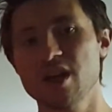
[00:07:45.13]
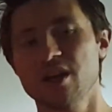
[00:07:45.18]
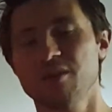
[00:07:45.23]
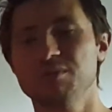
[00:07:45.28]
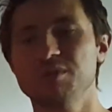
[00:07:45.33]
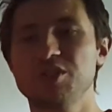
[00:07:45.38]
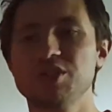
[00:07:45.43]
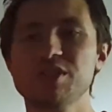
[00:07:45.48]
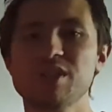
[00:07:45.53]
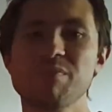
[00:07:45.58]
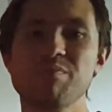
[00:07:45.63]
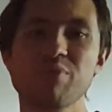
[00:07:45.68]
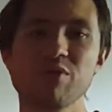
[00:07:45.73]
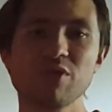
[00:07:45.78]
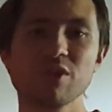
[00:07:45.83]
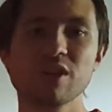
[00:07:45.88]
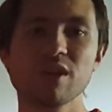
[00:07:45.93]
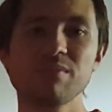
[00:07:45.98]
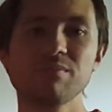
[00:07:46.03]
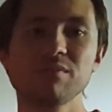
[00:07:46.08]
which is a
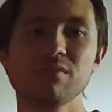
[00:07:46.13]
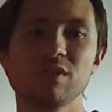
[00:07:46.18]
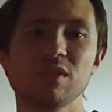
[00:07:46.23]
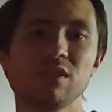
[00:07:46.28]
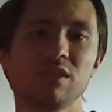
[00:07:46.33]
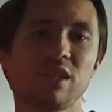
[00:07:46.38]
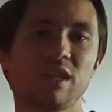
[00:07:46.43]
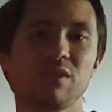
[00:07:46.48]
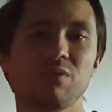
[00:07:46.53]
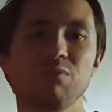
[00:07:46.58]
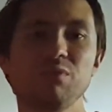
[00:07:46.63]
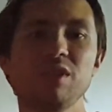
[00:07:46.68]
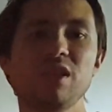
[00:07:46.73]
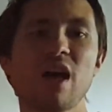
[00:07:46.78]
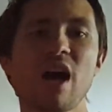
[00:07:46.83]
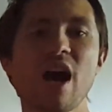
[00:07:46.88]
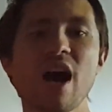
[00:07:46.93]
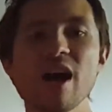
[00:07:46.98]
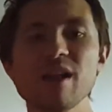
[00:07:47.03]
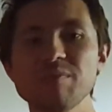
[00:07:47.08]
program that will
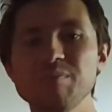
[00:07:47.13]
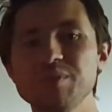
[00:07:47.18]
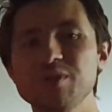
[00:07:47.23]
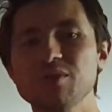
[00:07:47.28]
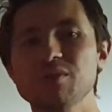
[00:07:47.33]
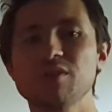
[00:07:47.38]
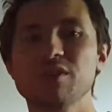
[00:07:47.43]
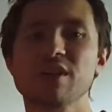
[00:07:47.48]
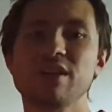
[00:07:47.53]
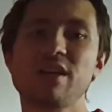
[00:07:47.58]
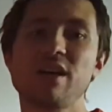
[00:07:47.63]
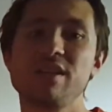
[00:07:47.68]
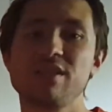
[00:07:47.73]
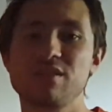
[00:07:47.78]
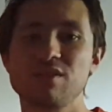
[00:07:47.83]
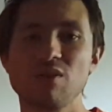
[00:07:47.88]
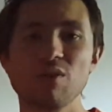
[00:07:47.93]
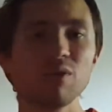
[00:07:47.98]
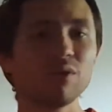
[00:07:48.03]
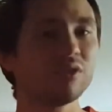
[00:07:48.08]
help you
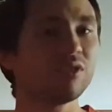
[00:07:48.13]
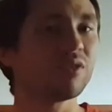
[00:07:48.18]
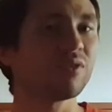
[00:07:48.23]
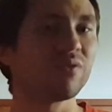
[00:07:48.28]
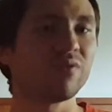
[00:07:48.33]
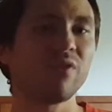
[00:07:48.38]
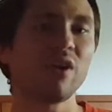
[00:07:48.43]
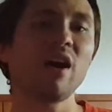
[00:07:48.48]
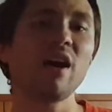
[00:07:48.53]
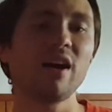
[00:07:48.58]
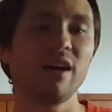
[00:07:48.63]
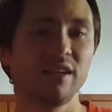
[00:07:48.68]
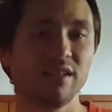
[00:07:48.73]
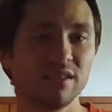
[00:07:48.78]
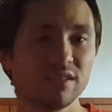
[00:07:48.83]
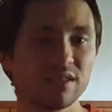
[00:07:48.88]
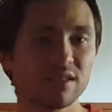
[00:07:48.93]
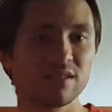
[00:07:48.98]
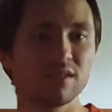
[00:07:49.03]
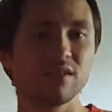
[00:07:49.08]
organize all your
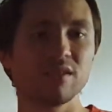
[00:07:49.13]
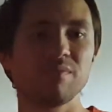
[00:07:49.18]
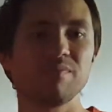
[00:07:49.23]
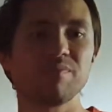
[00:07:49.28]
files